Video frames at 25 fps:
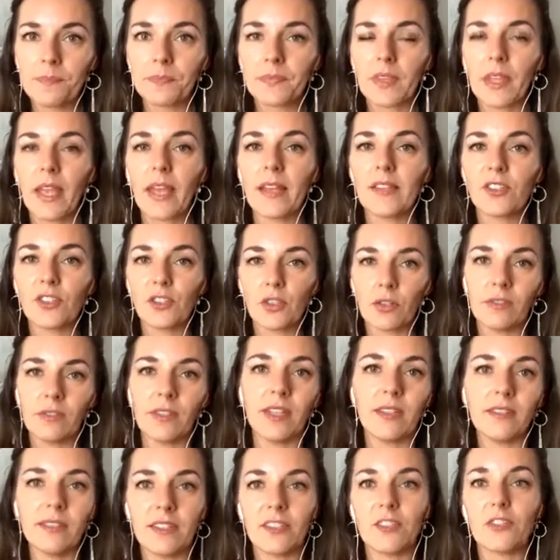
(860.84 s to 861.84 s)
and so
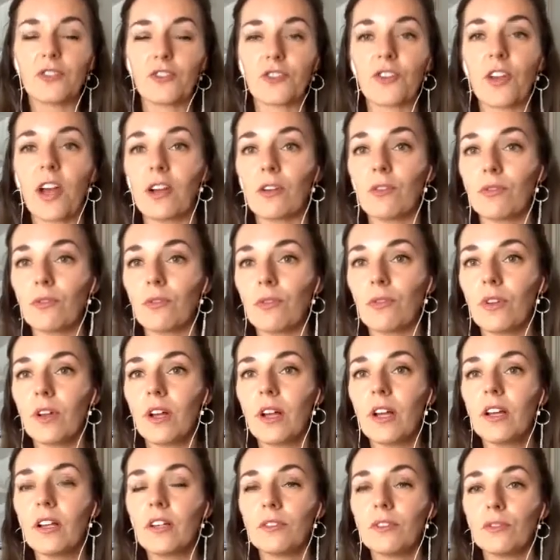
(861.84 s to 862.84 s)
then they struggle
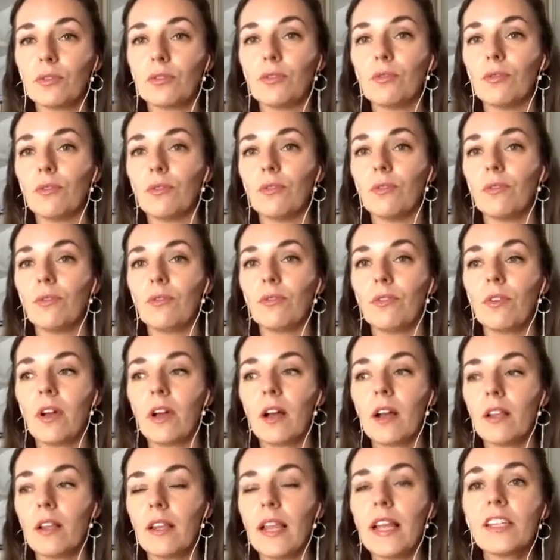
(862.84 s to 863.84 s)
to
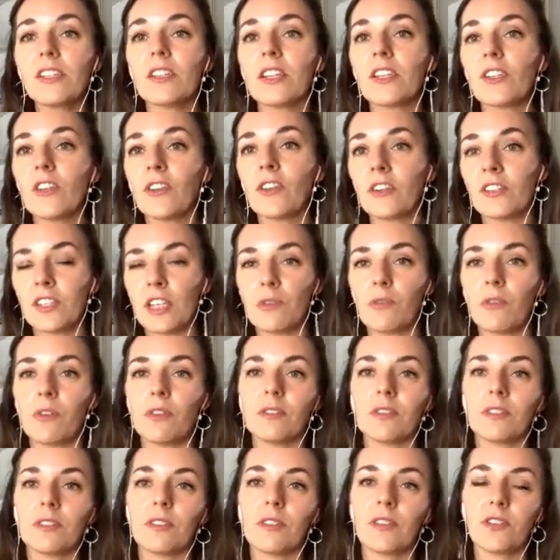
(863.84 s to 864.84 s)
last as long as they
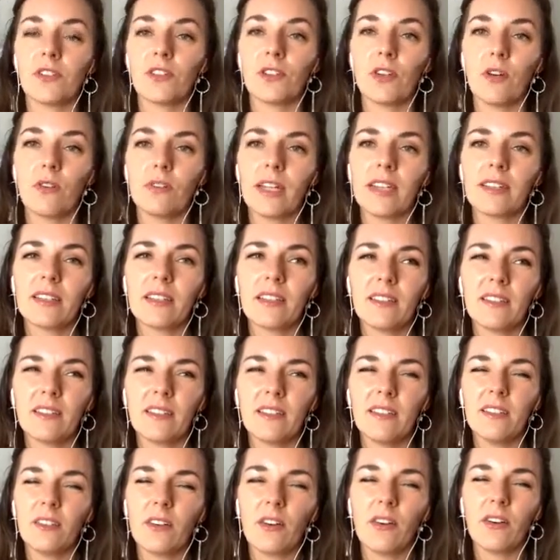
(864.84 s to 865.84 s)
want. So that can,
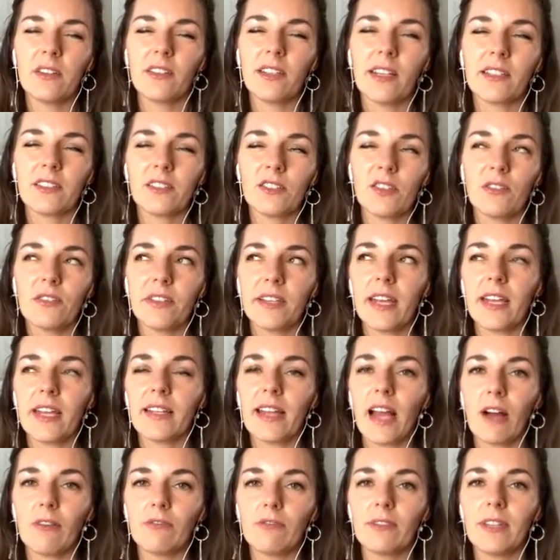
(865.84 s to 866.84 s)
and I totally get
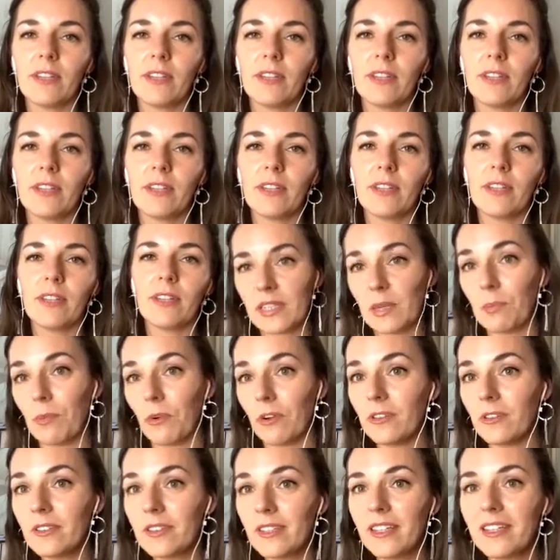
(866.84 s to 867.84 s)
how that can feel
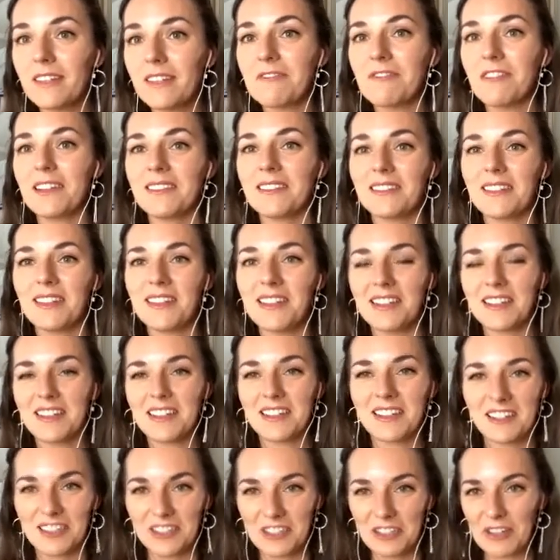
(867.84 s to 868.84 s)
disappointing when
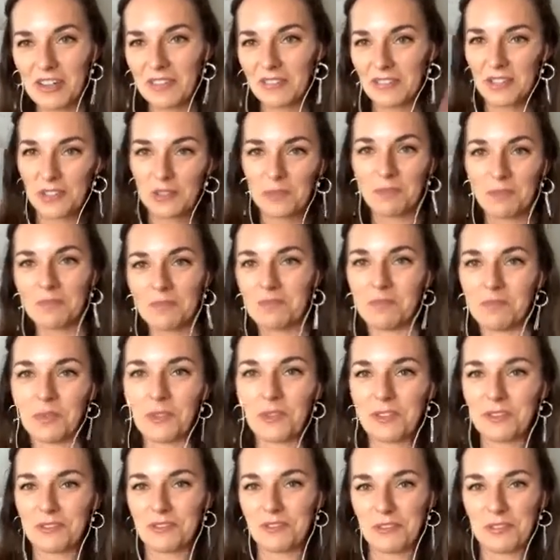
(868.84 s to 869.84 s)
you have this
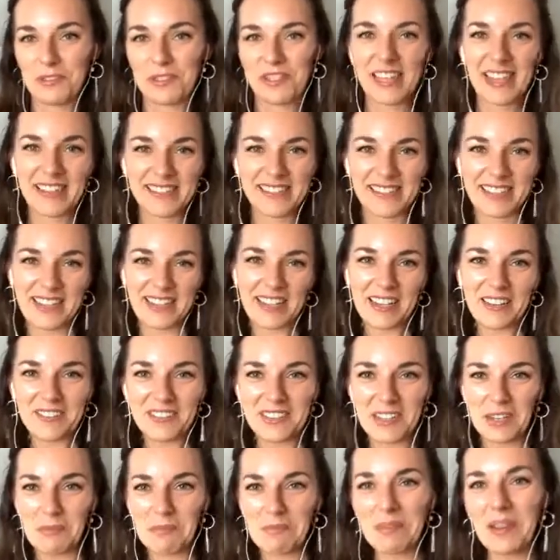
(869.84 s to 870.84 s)
beautiful, sexy
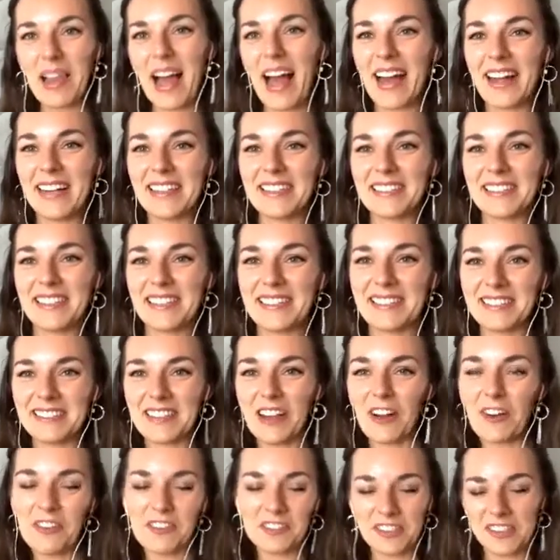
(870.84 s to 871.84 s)
evening planned and
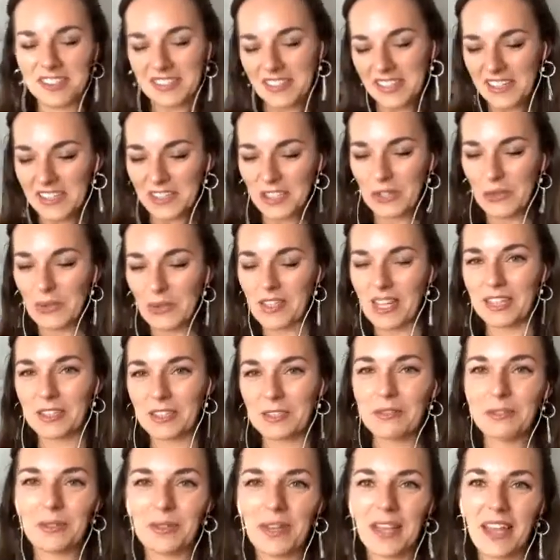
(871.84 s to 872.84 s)
all these things you want to
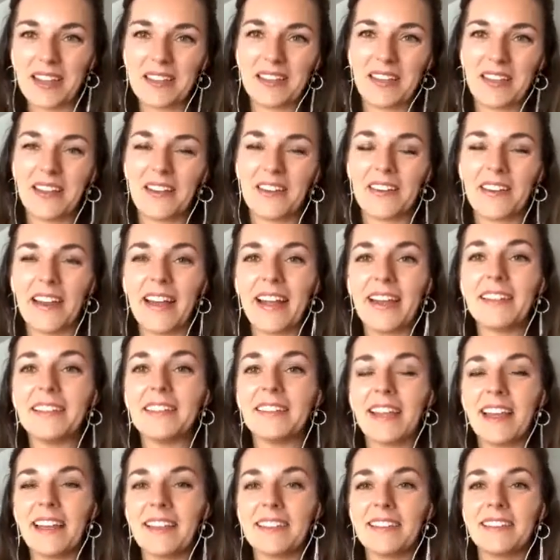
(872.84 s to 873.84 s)
do together, and
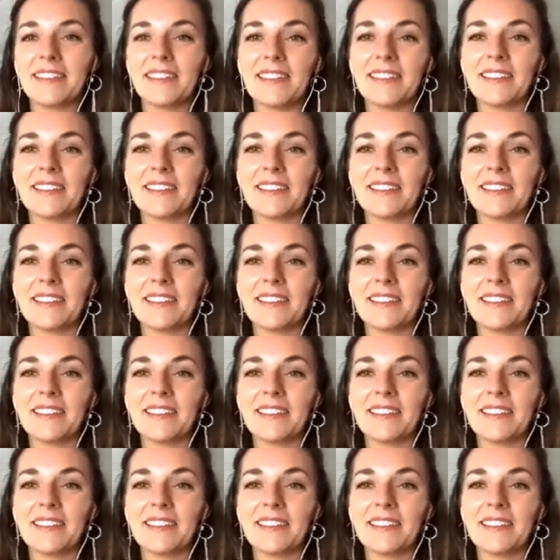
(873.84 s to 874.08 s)
then